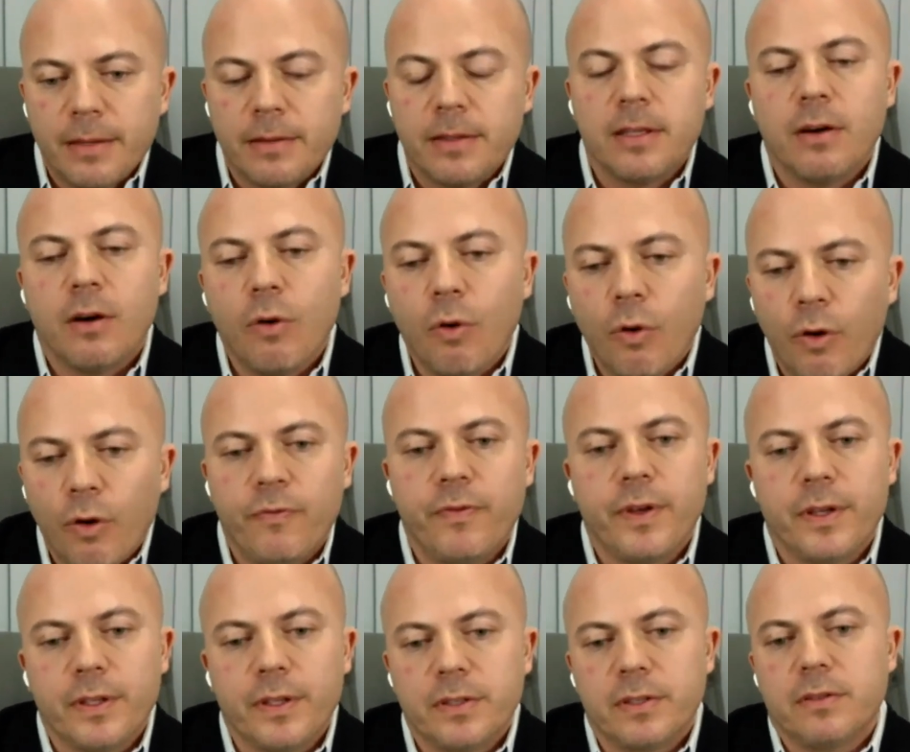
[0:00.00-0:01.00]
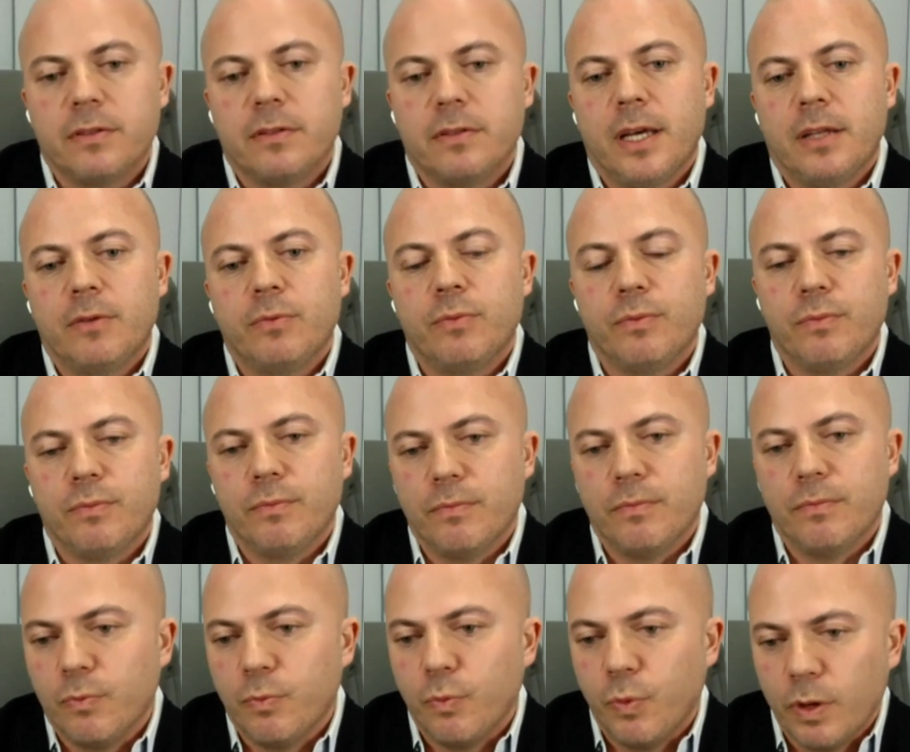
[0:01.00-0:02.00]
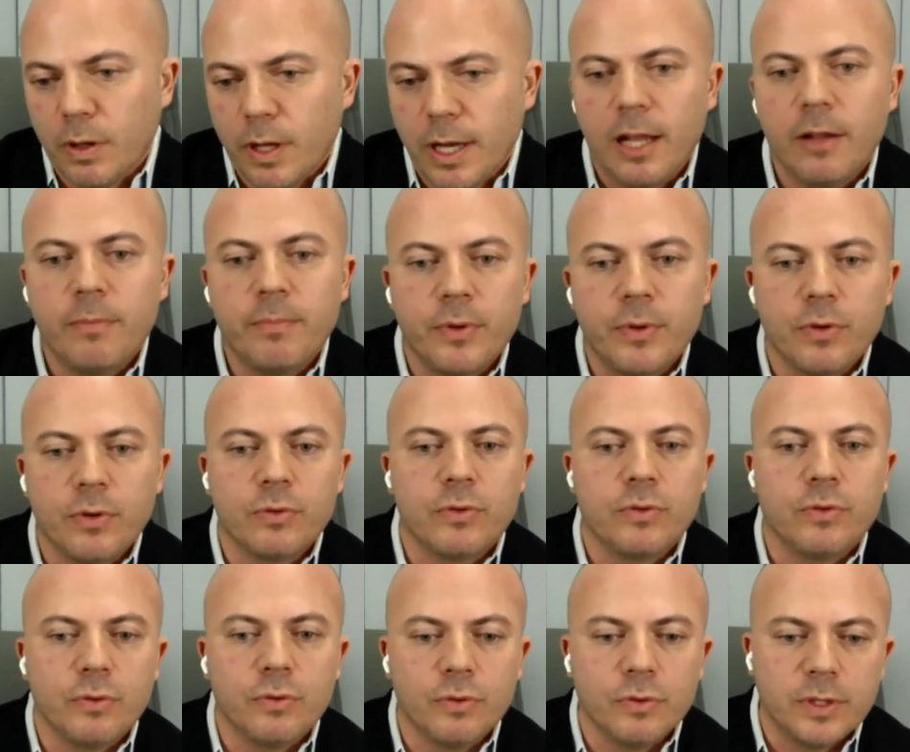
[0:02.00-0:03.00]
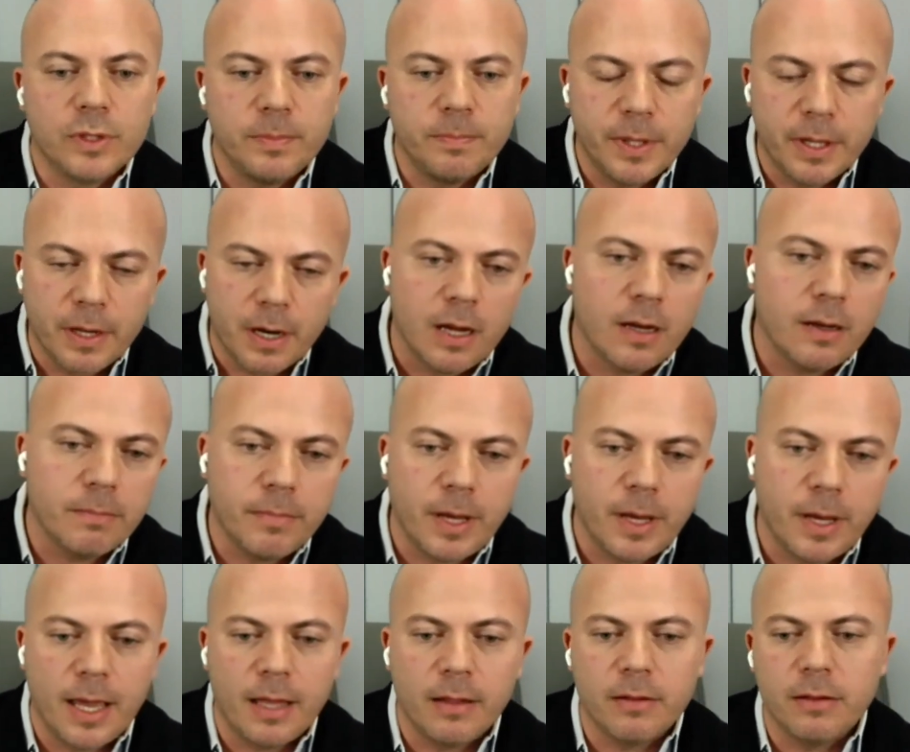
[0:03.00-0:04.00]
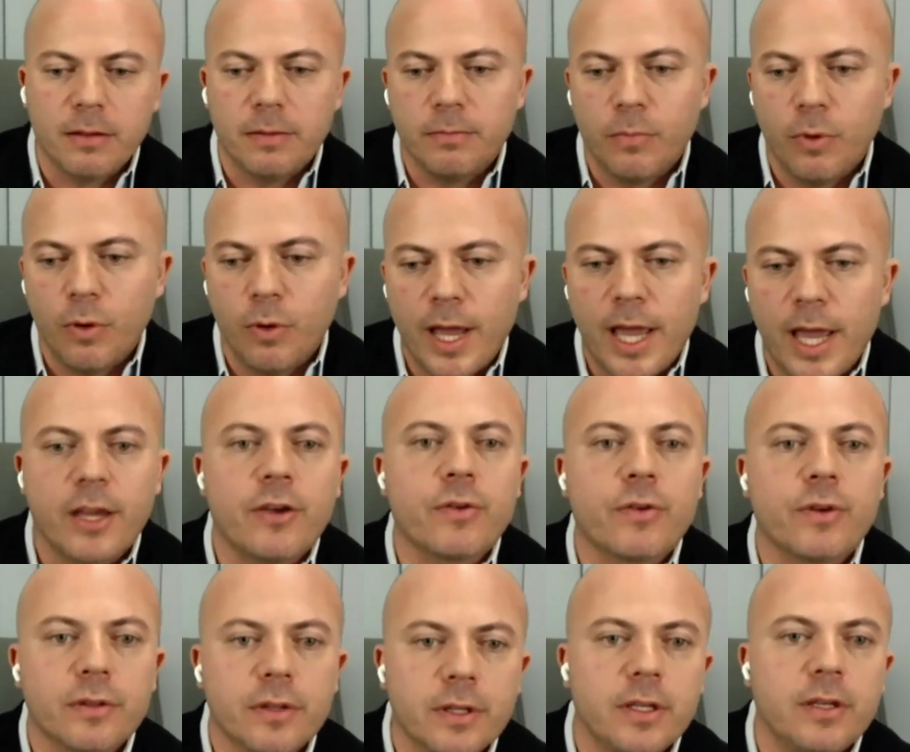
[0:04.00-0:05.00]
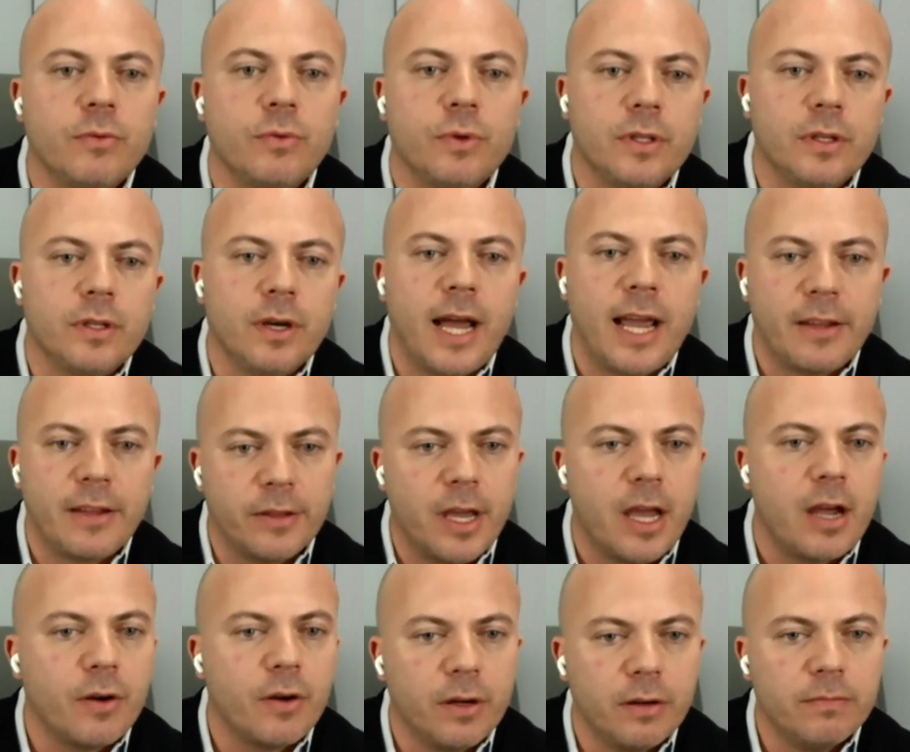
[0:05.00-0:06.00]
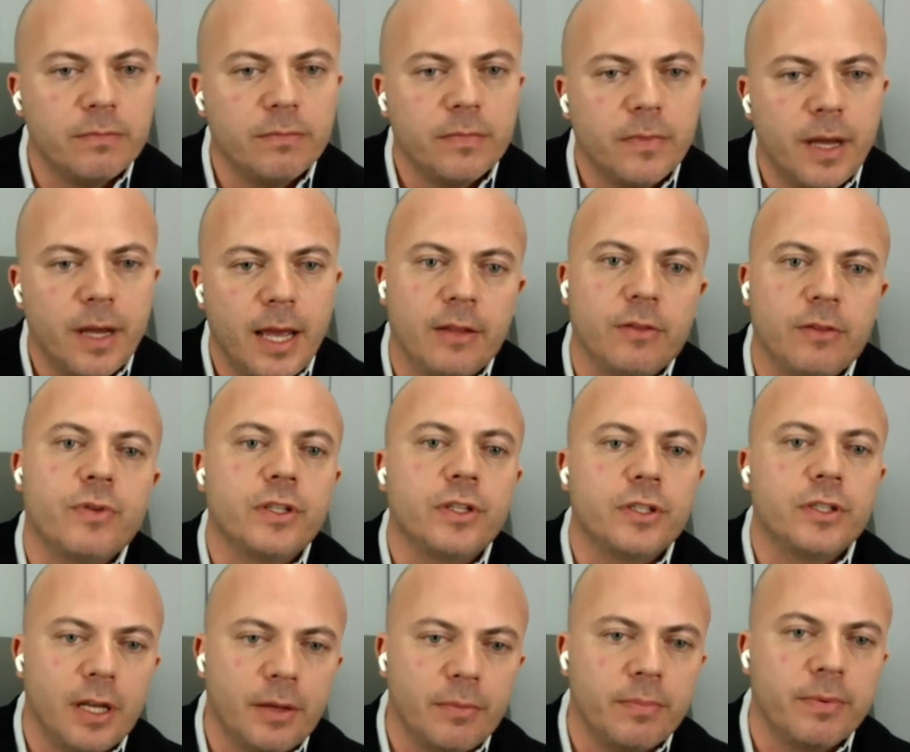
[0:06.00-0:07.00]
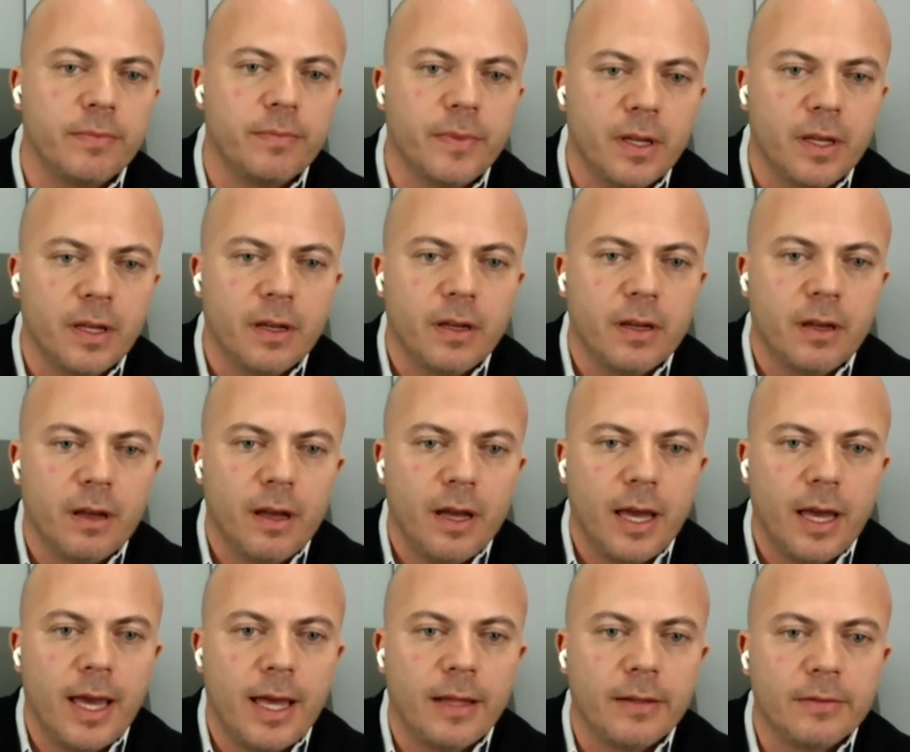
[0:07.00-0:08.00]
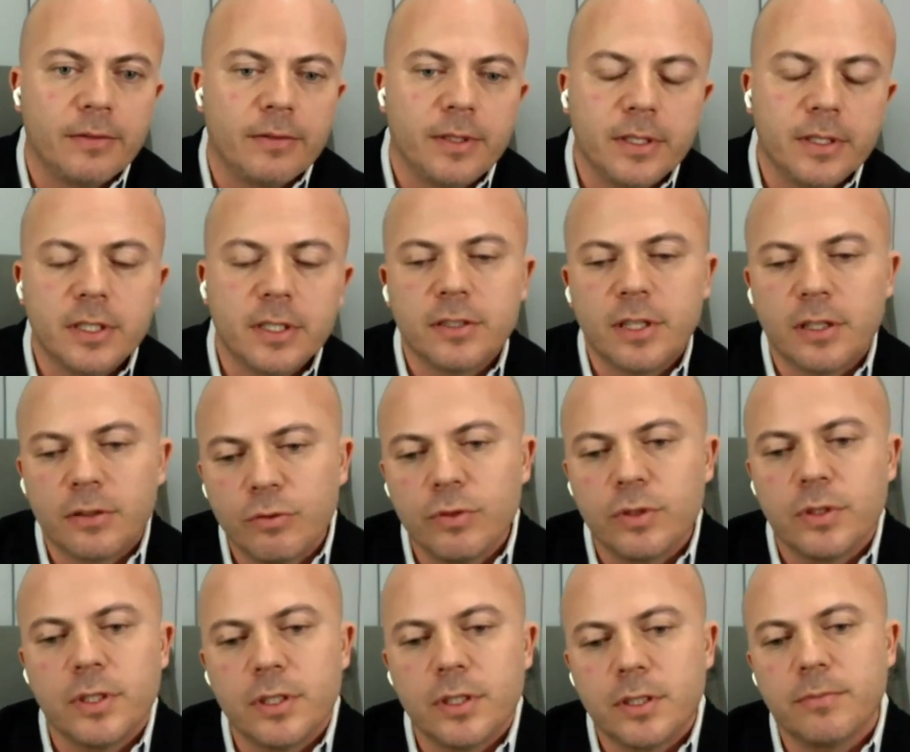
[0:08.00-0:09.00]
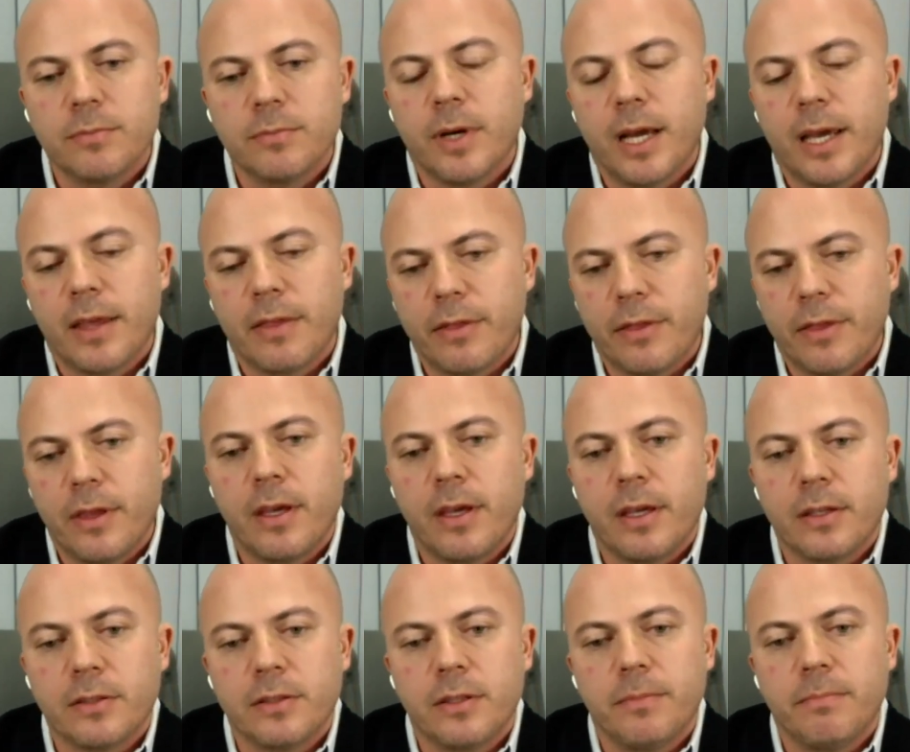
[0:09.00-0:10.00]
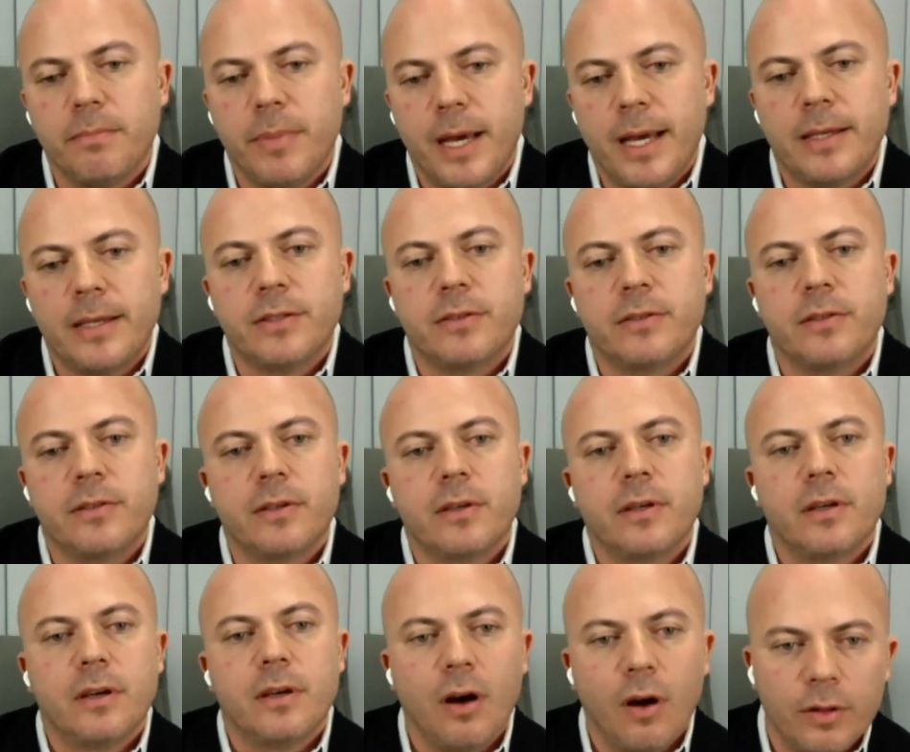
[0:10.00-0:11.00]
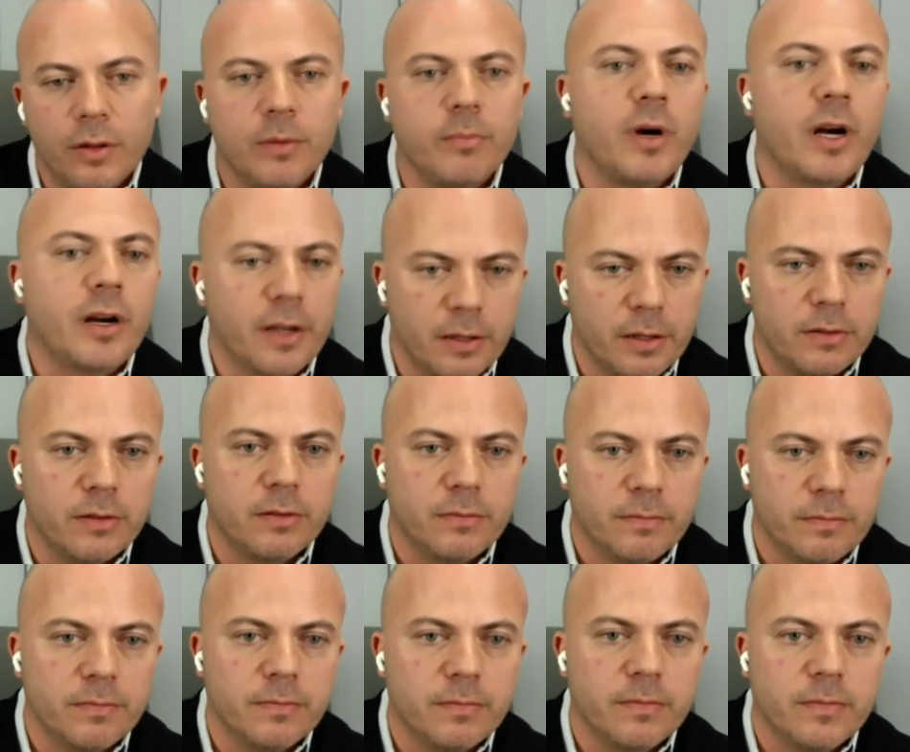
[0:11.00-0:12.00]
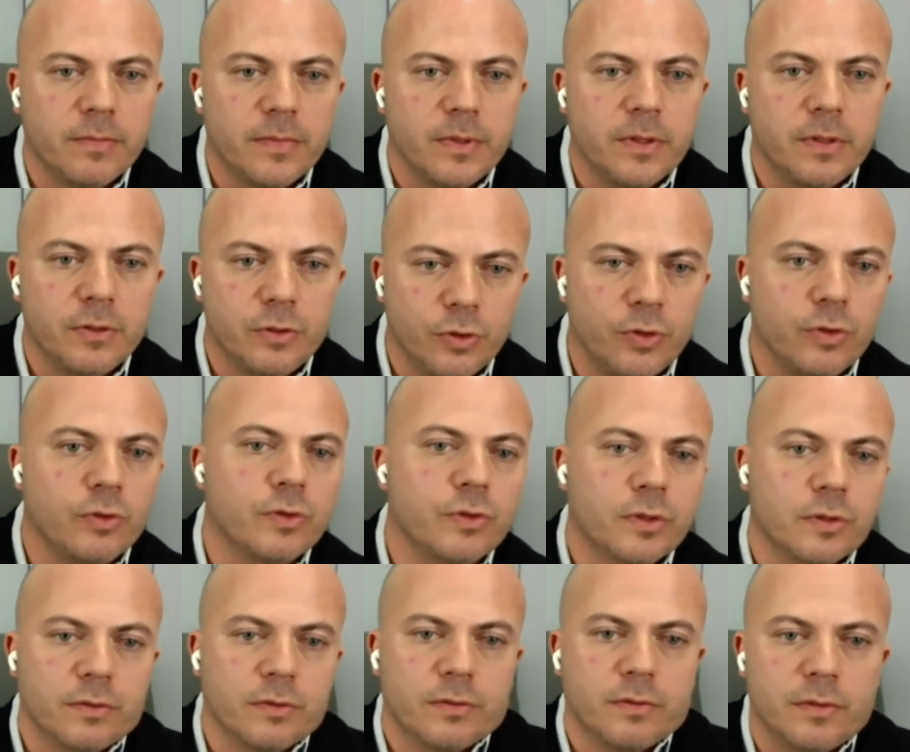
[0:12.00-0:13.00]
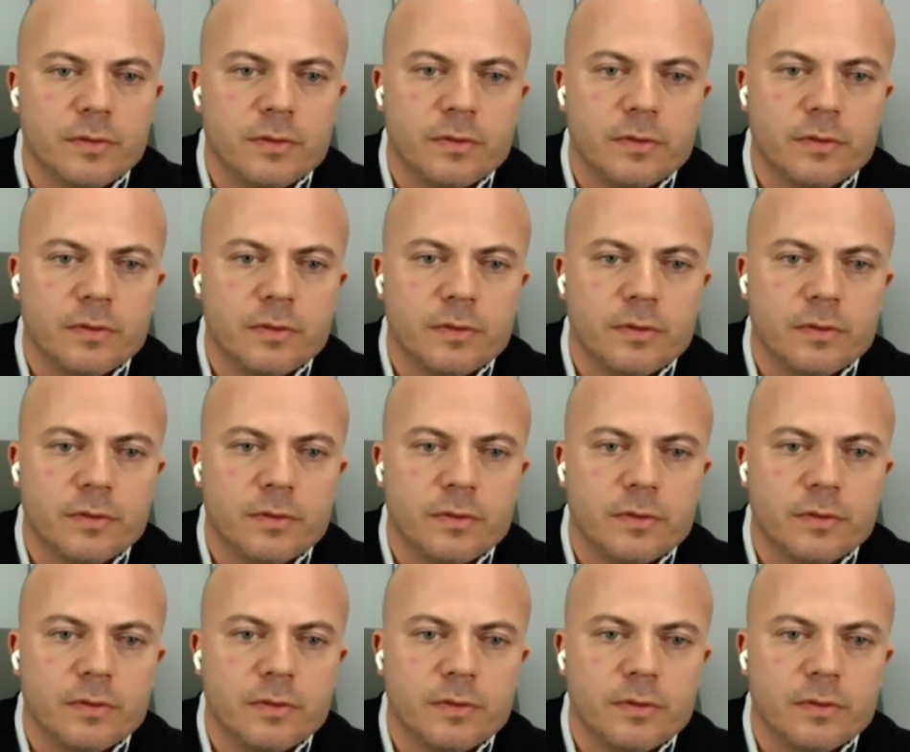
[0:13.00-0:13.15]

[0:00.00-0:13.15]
in the office that will help you to speed up and more accurately with the iTero and 3Shape. And this is the two system I think is the best on the market to use.